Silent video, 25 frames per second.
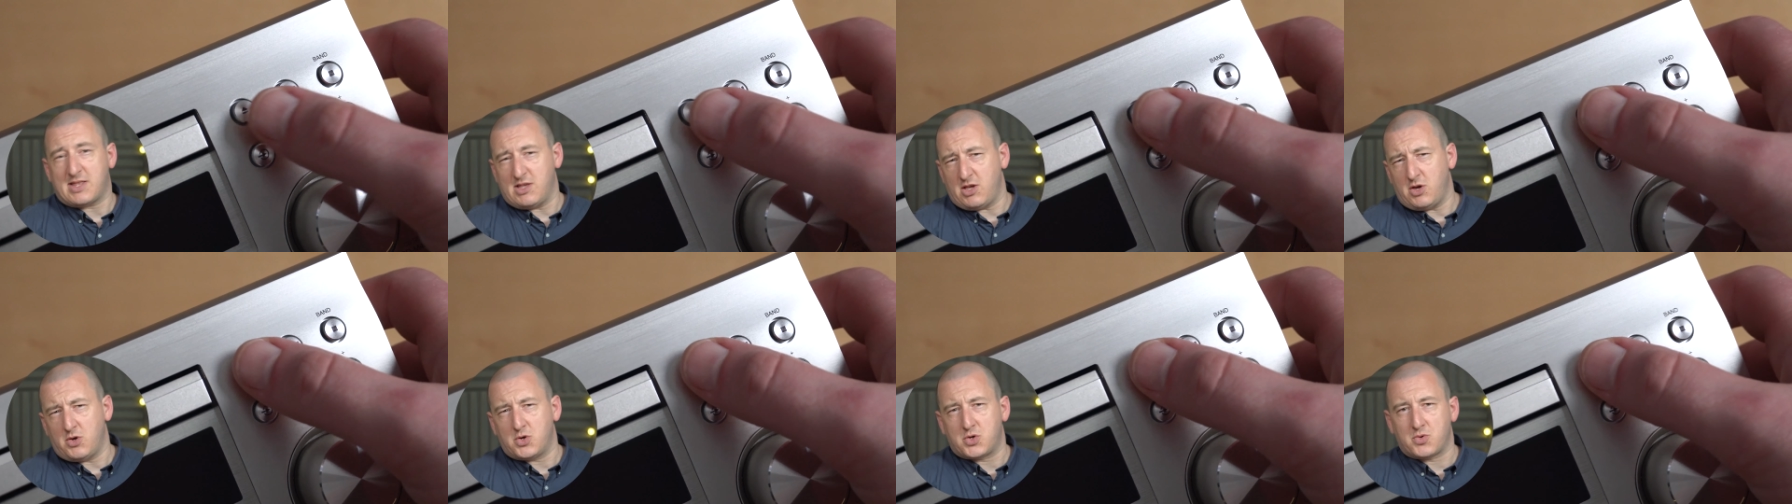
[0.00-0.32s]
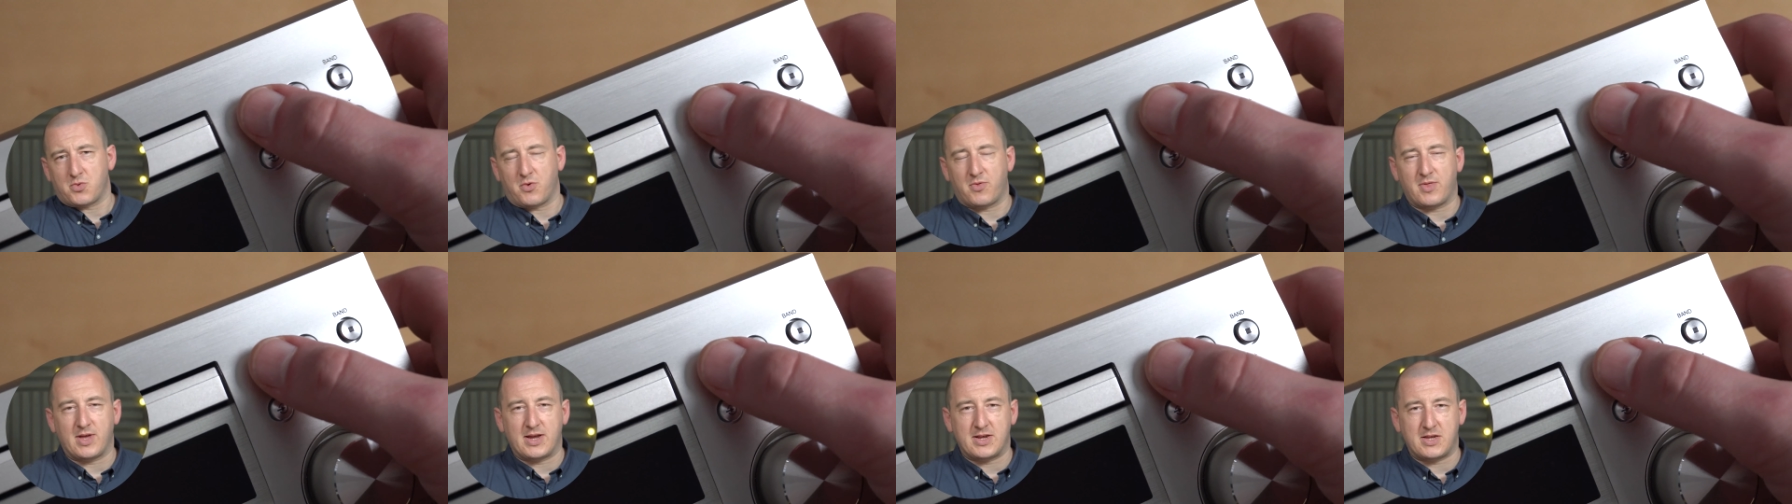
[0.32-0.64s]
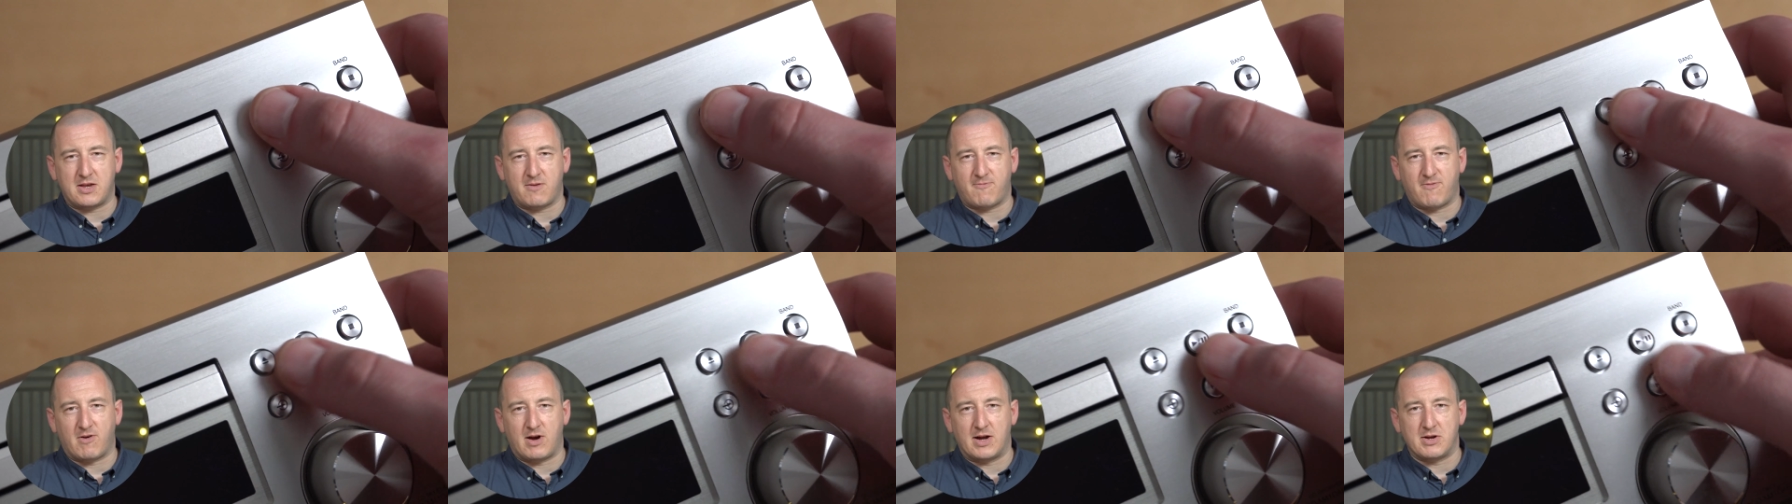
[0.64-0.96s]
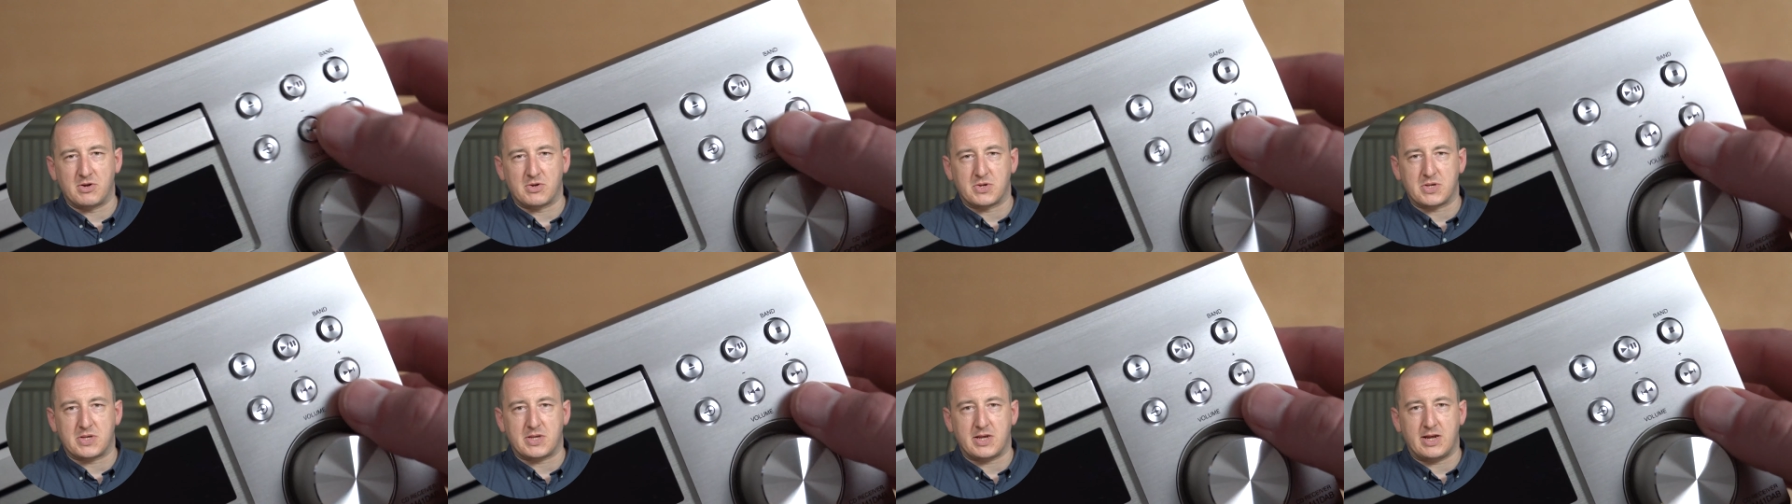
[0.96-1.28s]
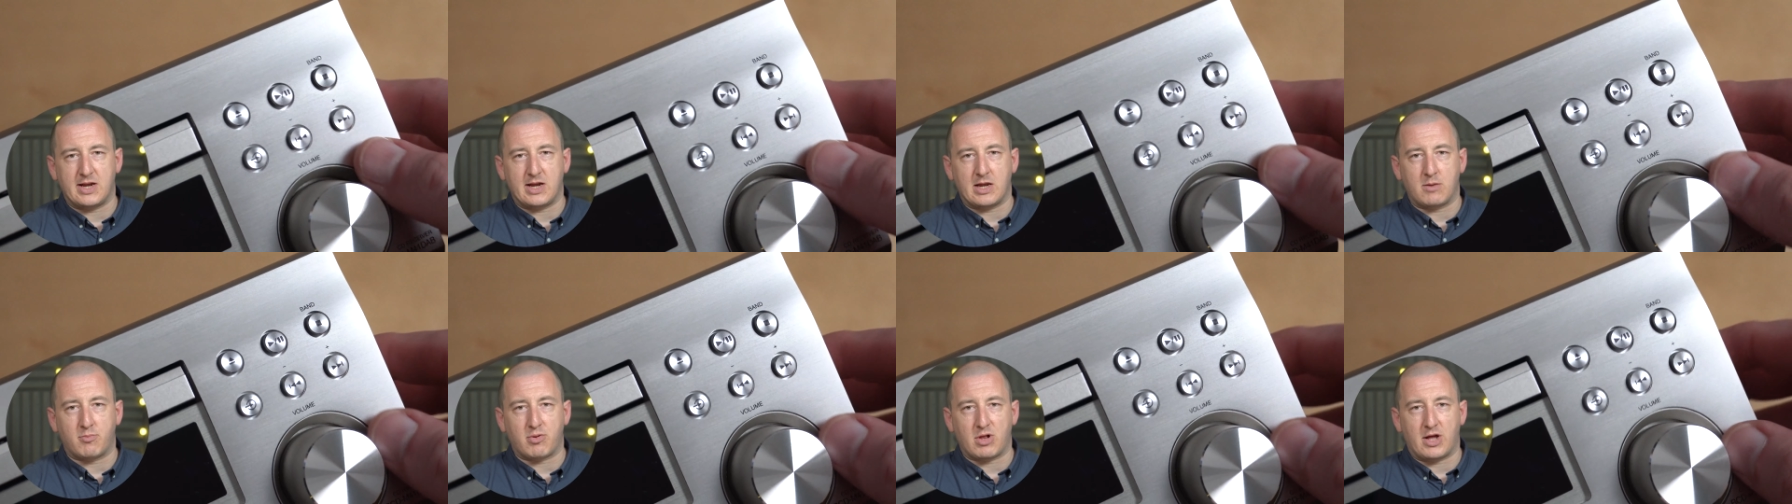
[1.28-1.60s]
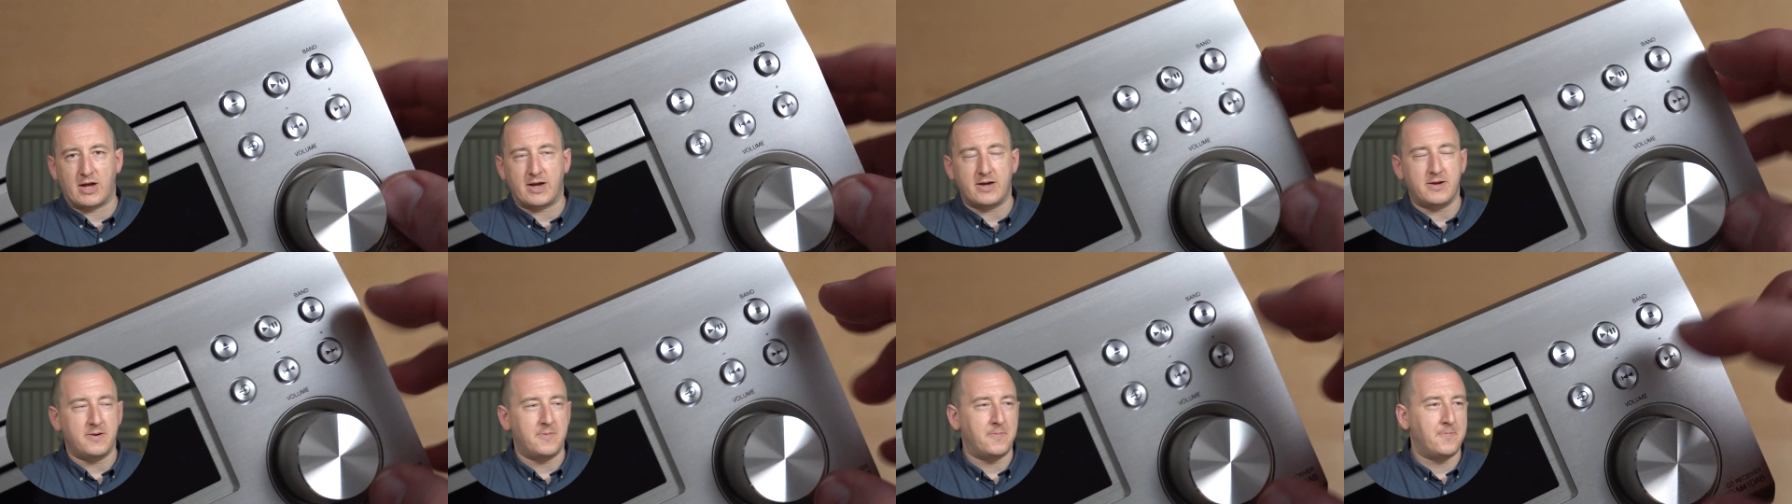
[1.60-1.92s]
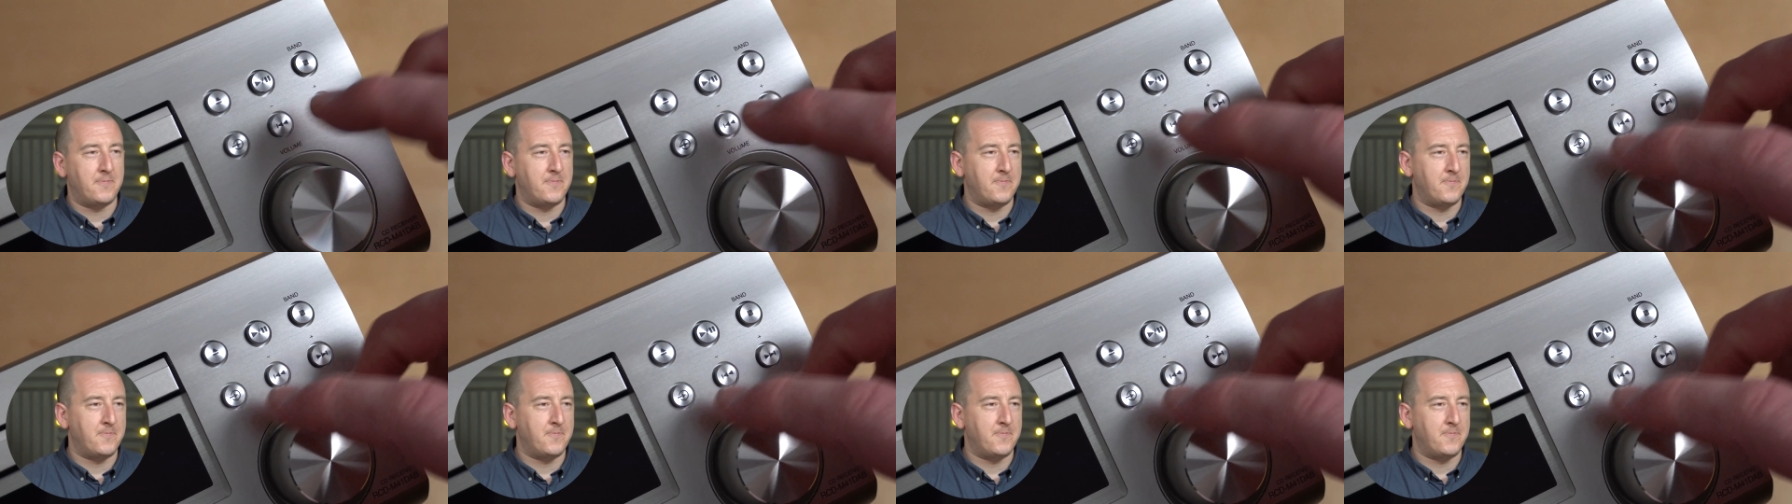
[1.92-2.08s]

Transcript: the usual things you'd find on a CD player.